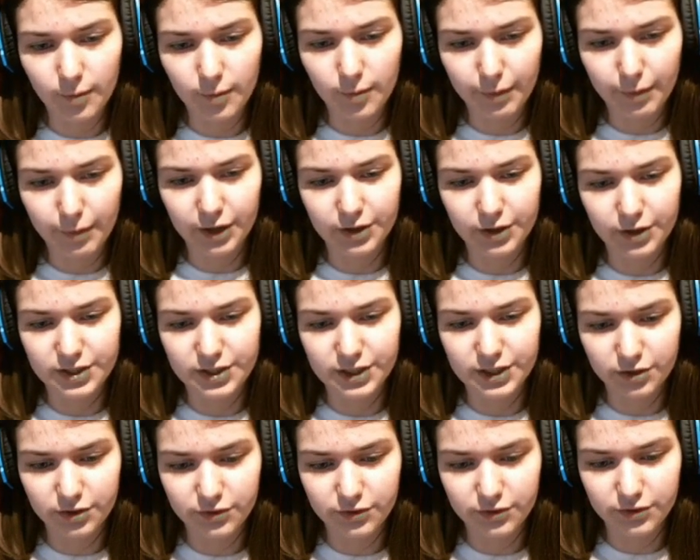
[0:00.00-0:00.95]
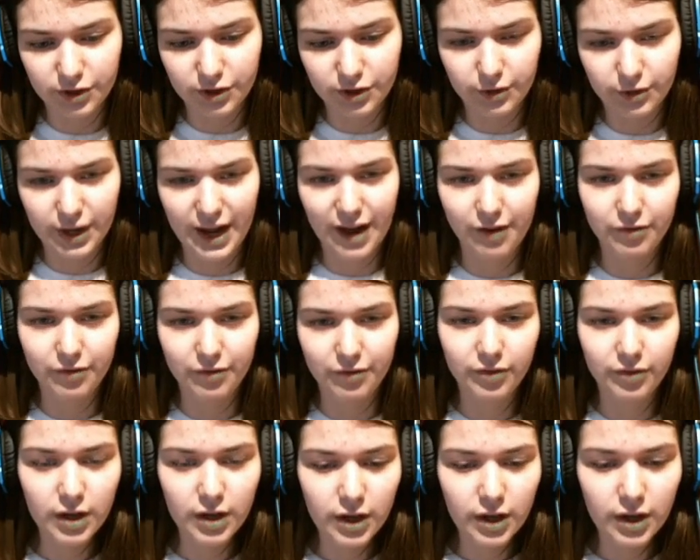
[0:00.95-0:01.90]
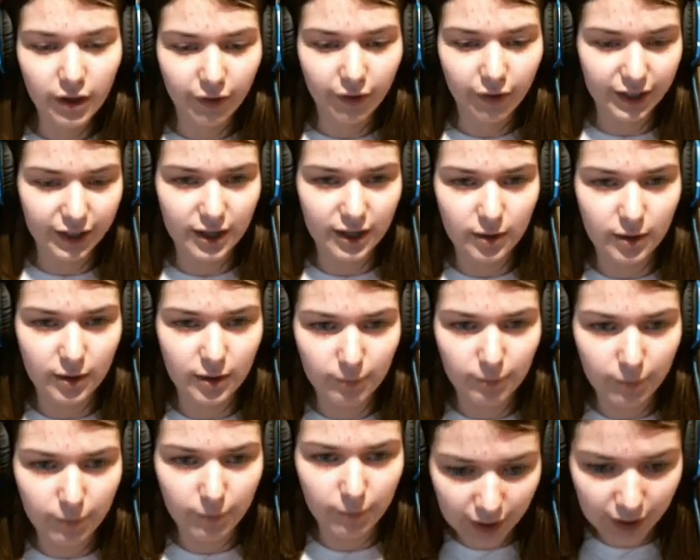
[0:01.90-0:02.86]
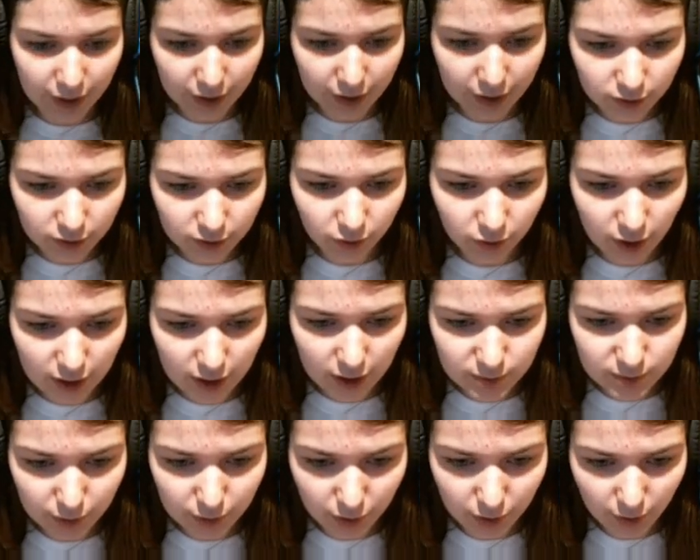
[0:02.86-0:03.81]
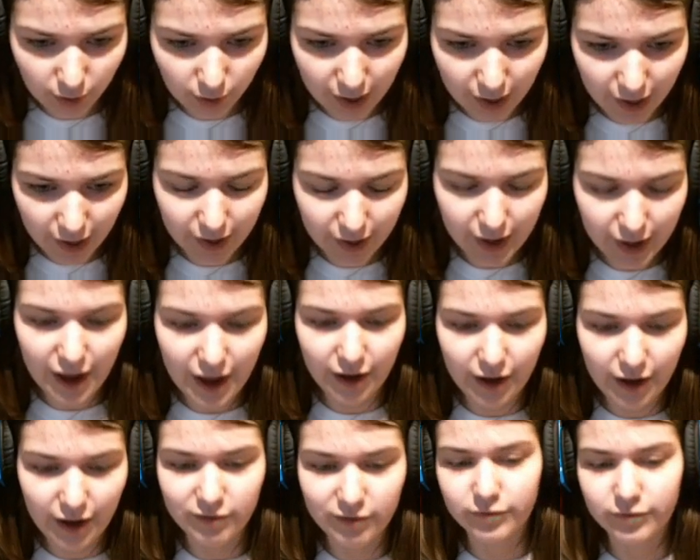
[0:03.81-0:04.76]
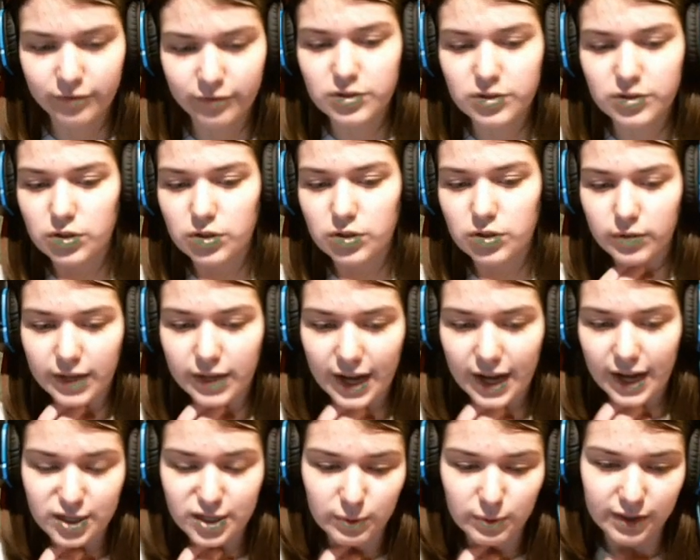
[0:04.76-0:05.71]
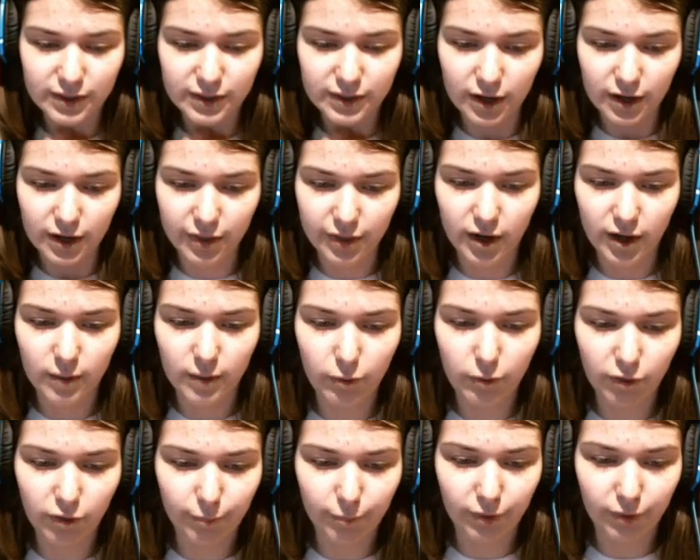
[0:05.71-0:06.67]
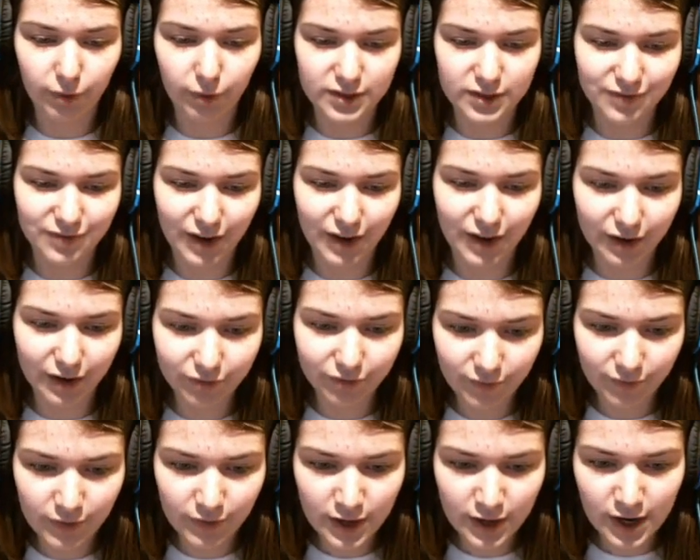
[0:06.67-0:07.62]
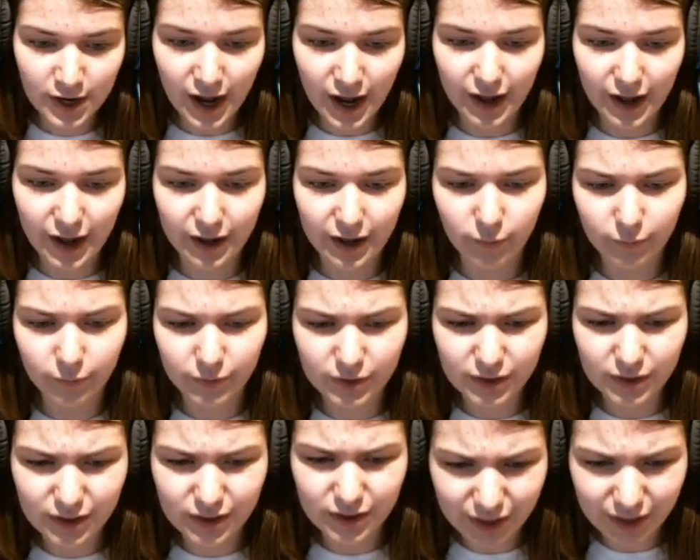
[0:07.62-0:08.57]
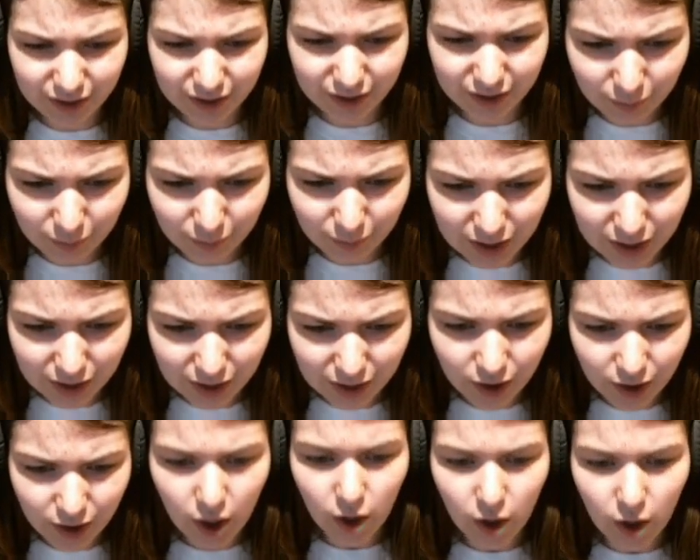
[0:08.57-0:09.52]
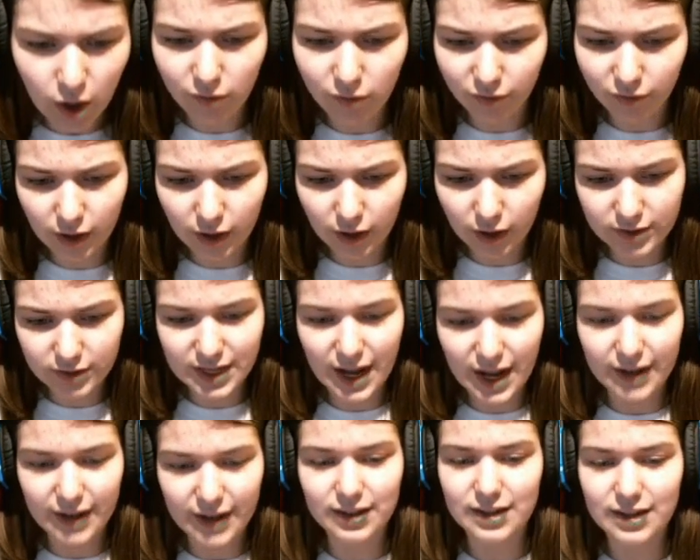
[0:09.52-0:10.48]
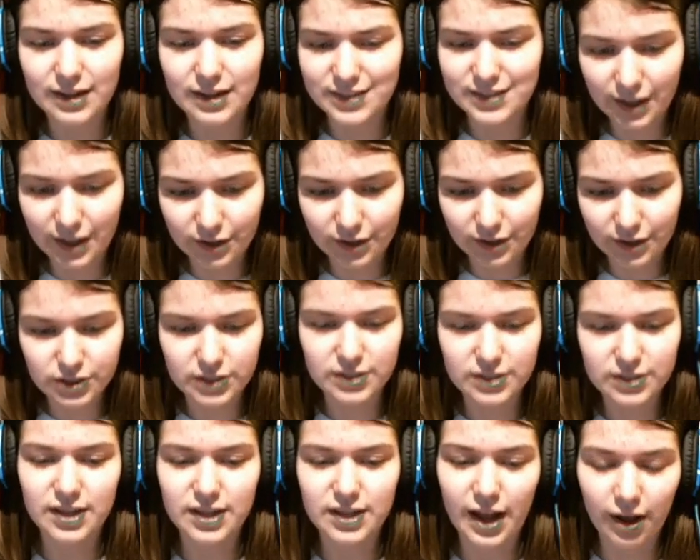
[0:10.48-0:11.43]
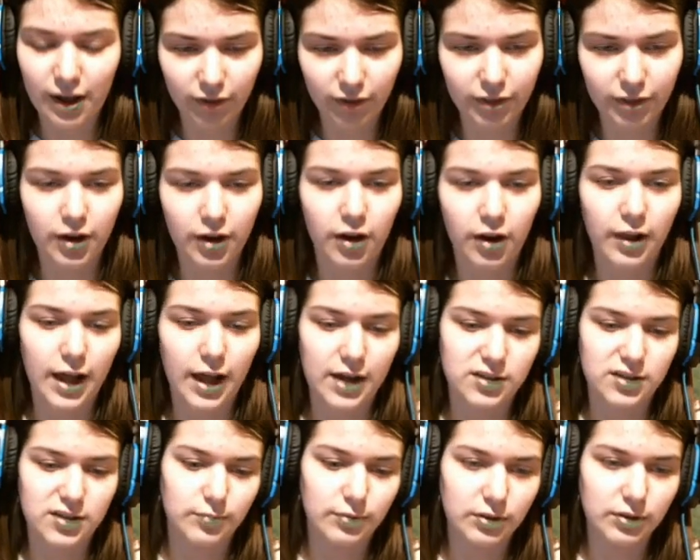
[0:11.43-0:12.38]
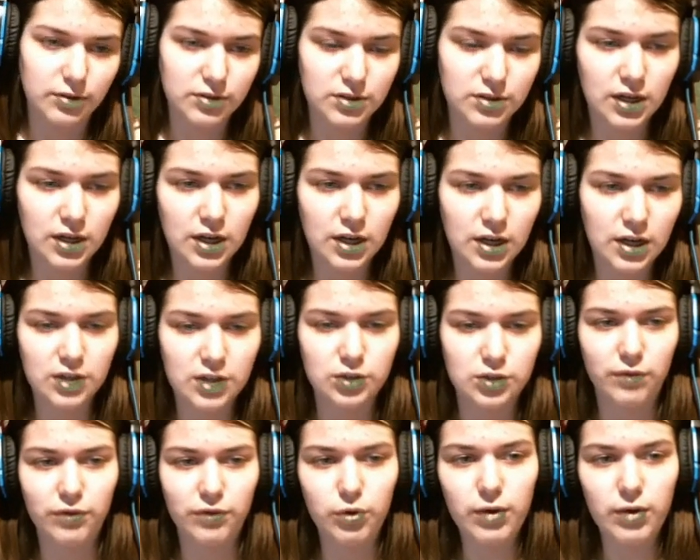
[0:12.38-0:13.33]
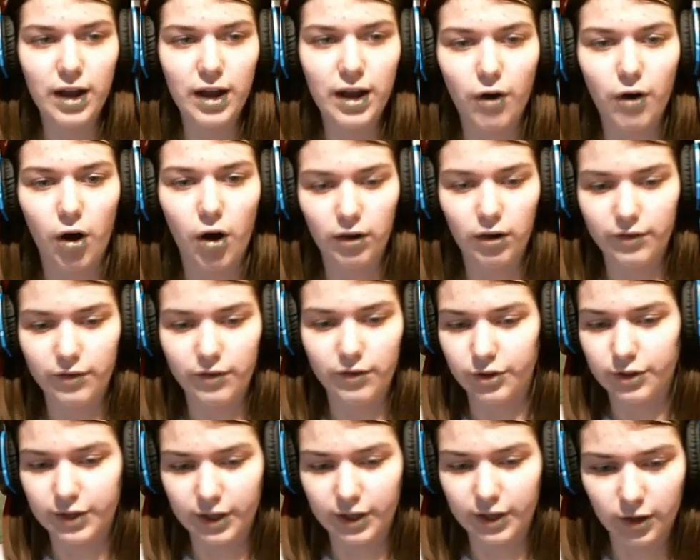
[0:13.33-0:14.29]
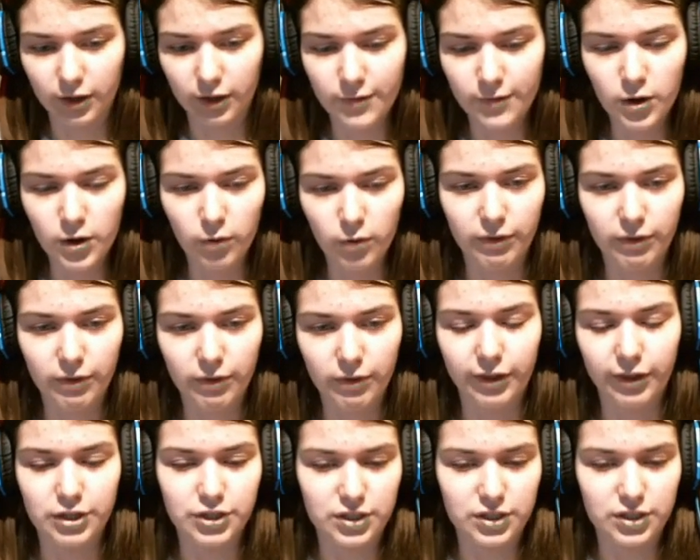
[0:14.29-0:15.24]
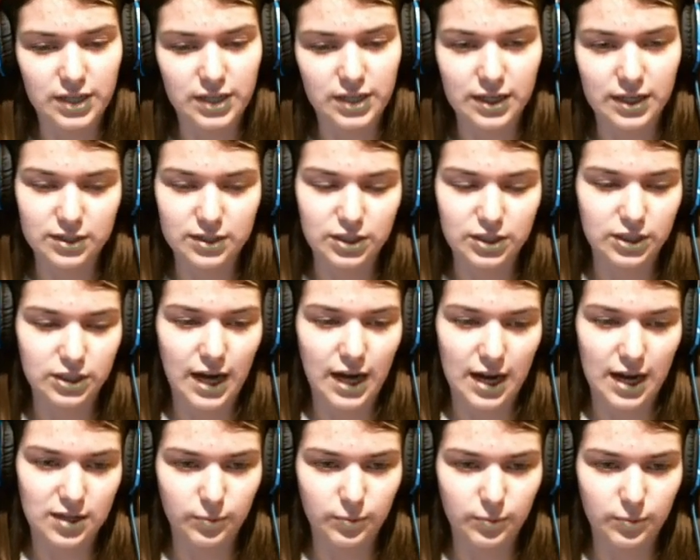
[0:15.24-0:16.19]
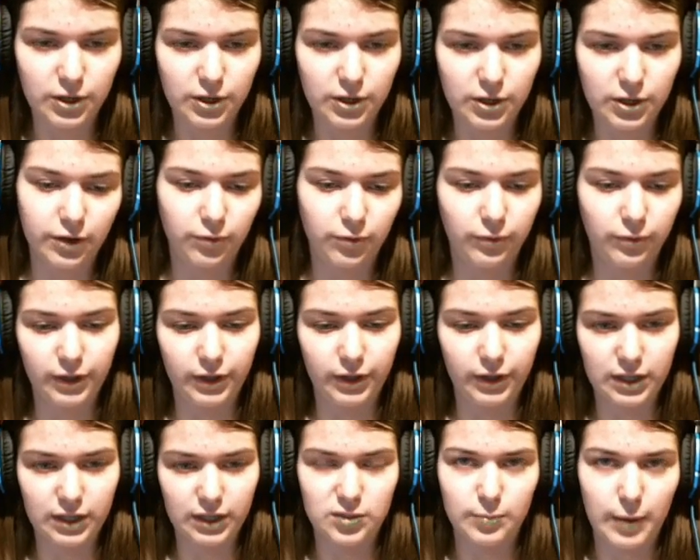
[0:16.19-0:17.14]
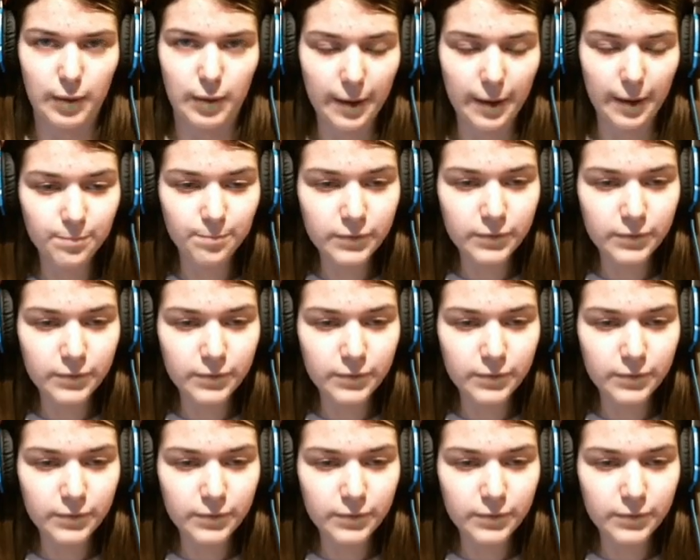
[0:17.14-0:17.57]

better seals for you to have. Like in my crossbow, I have 2 Casper there that are both +5. They give me overall attack, intelligence, health, and all attributes. So if you have all of your gear with like just Ancient Casper, you're in a really good spot.